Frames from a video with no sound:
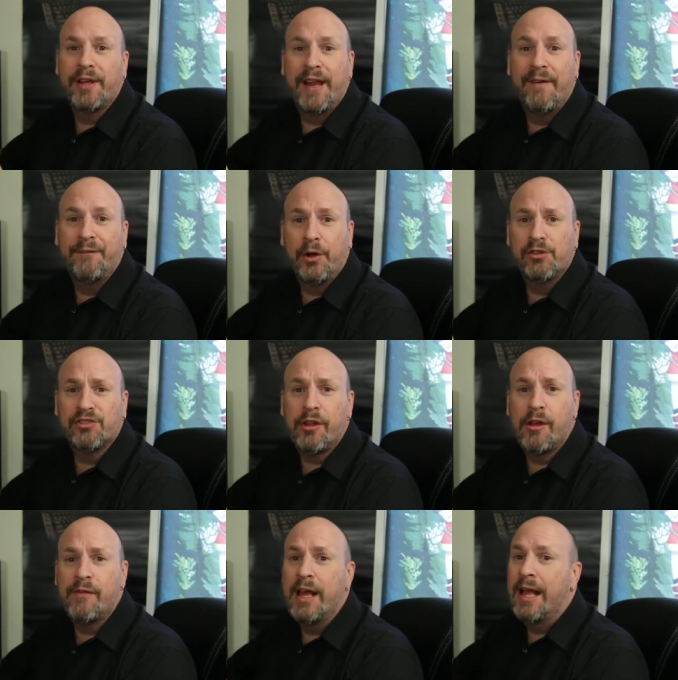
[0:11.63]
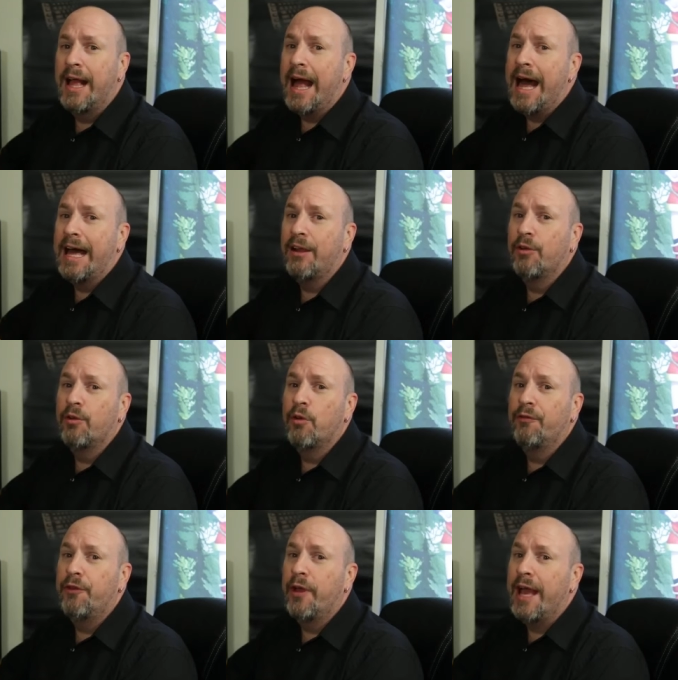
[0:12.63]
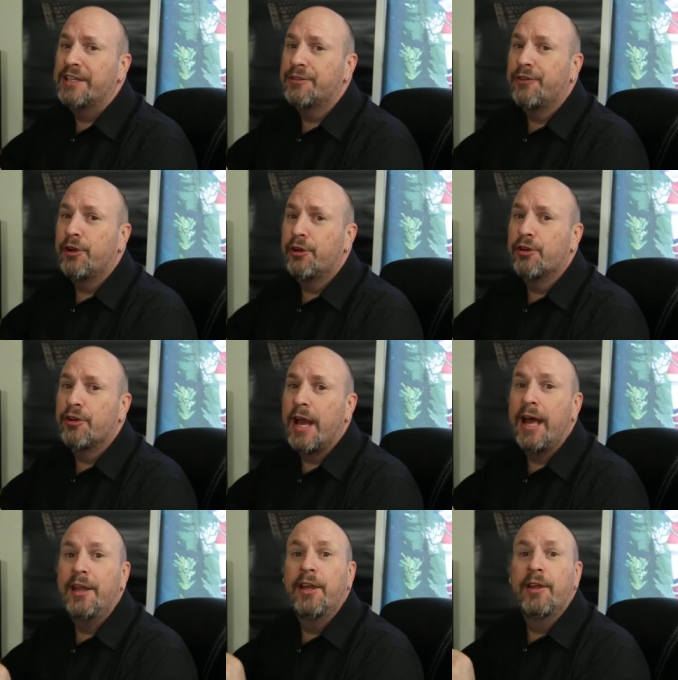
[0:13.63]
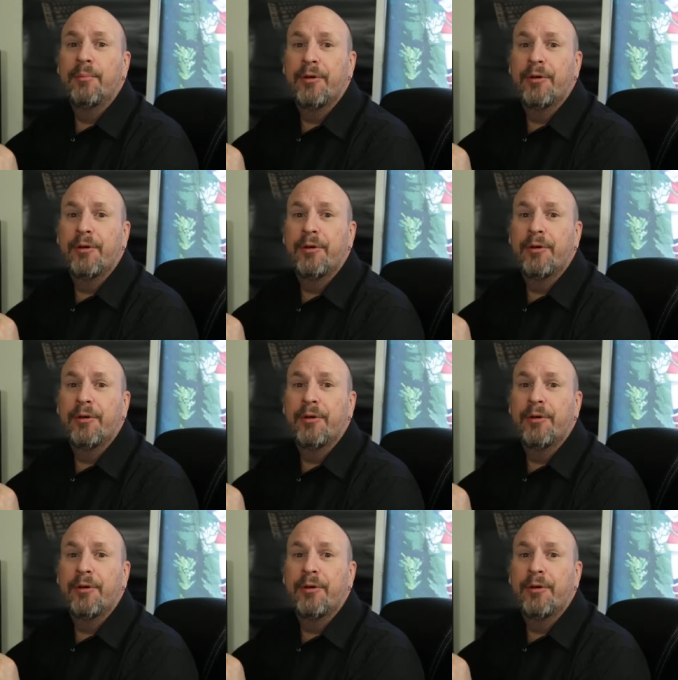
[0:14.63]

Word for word: Now, first off, I don't know if you guys have heard or not,